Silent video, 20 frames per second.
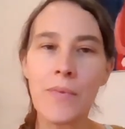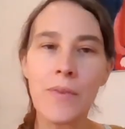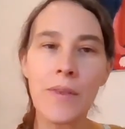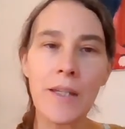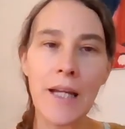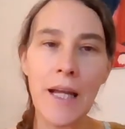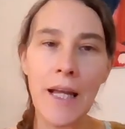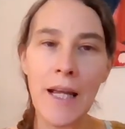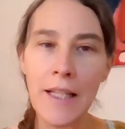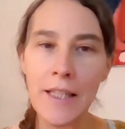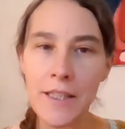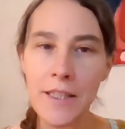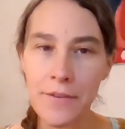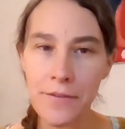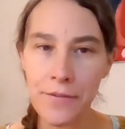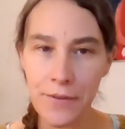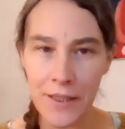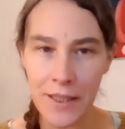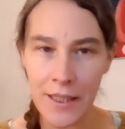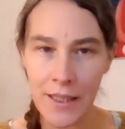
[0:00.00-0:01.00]
the 8th
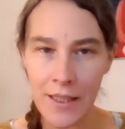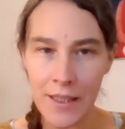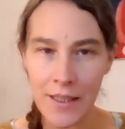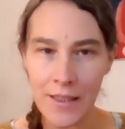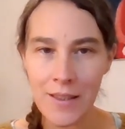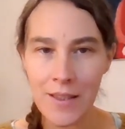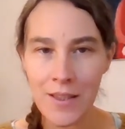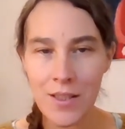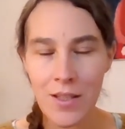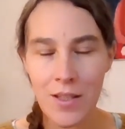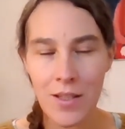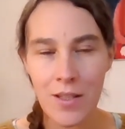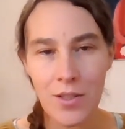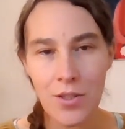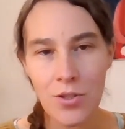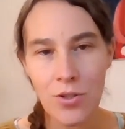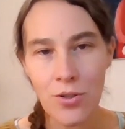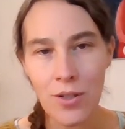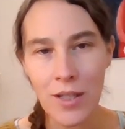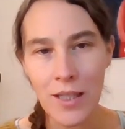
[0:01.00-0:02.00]
sphere
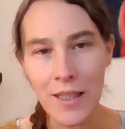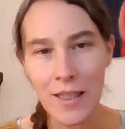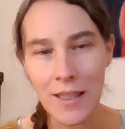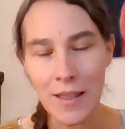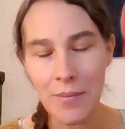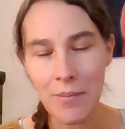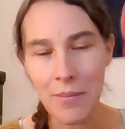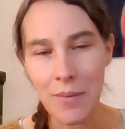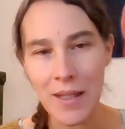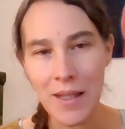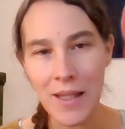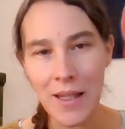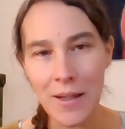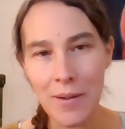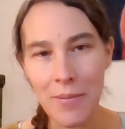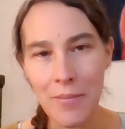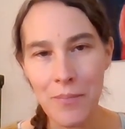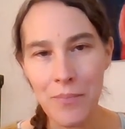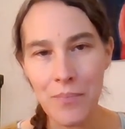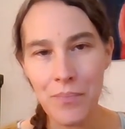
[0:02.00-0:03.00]
tricking
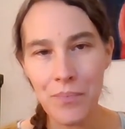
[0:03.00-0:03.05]
me?